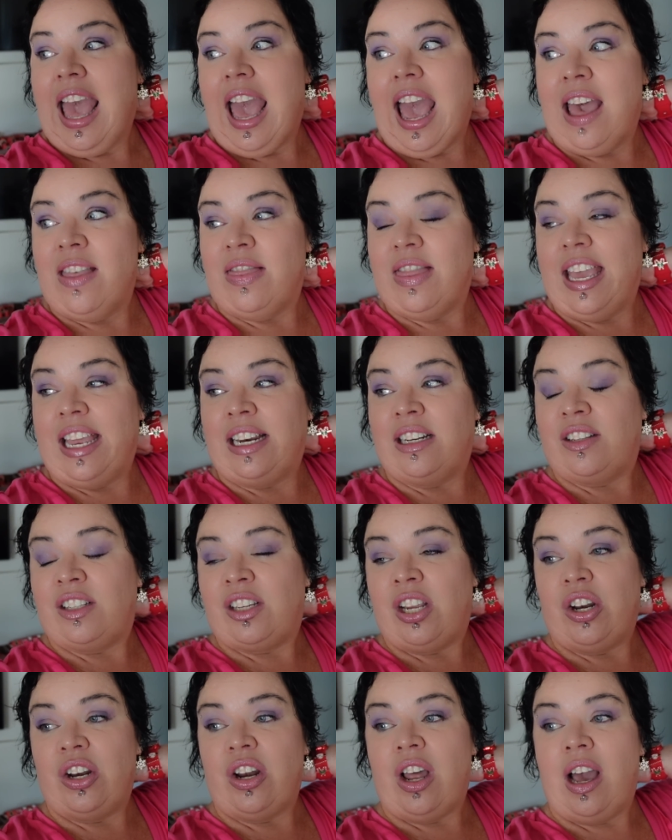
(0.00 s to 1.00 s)
And then
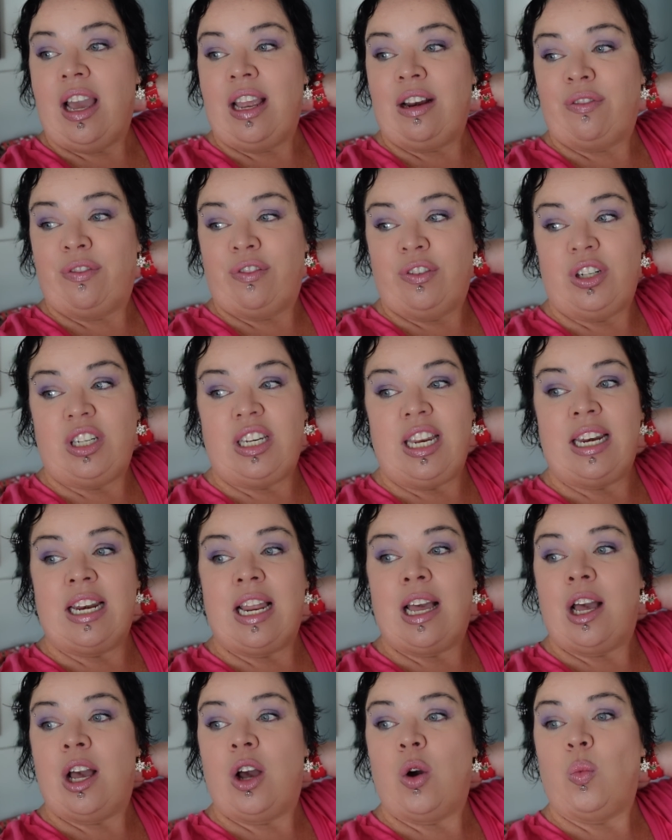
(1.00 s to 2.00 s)
tonight for
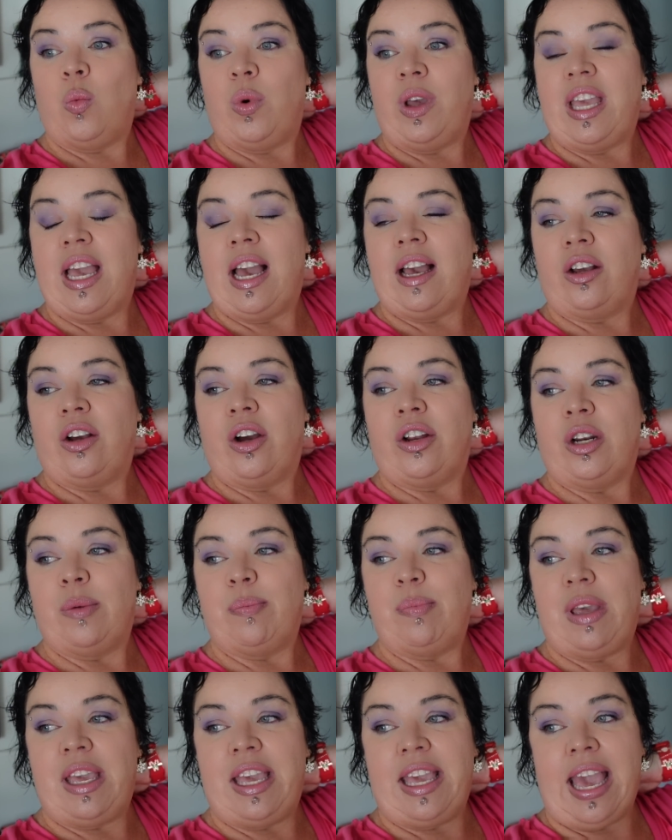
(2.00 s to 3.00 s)
dinner we are going to
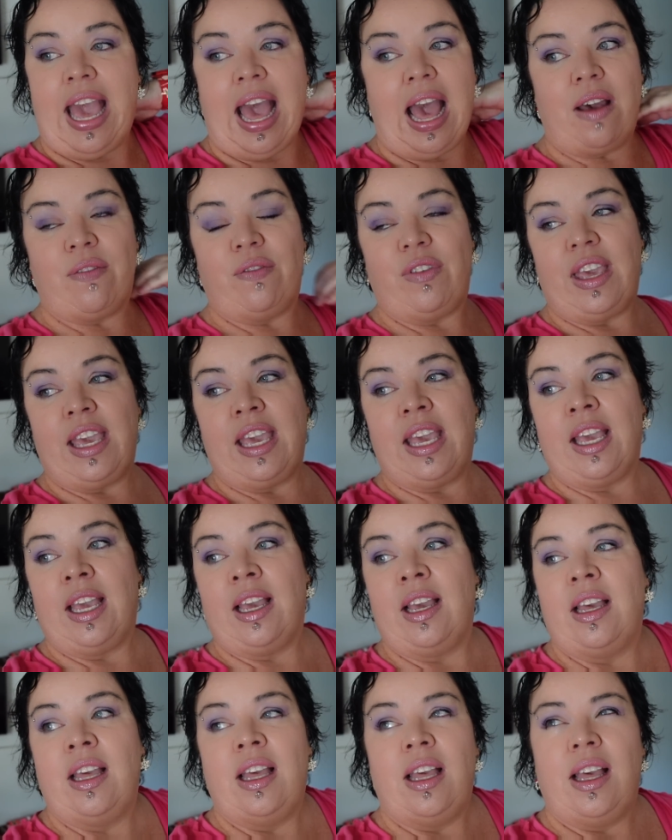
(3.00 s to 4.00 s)
be
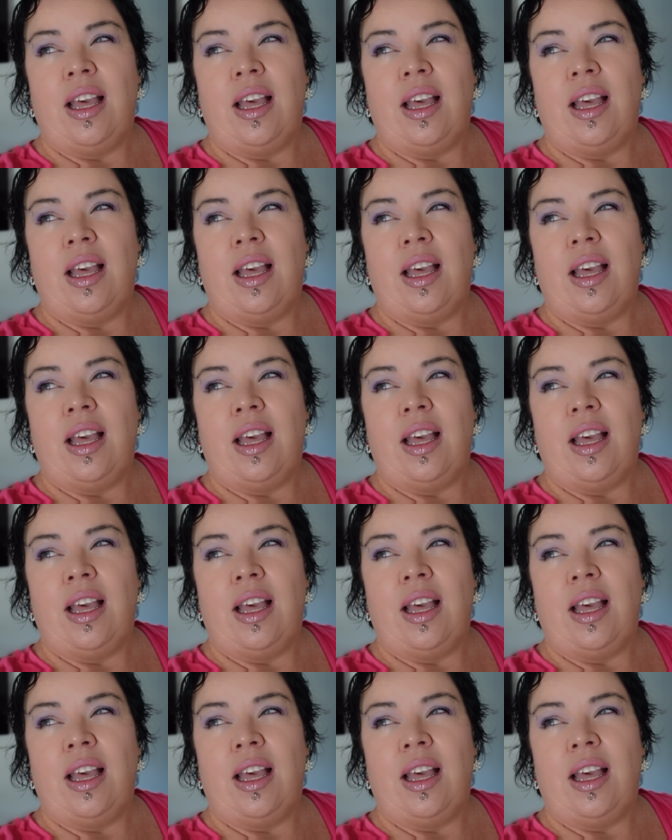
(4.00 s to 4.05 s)
having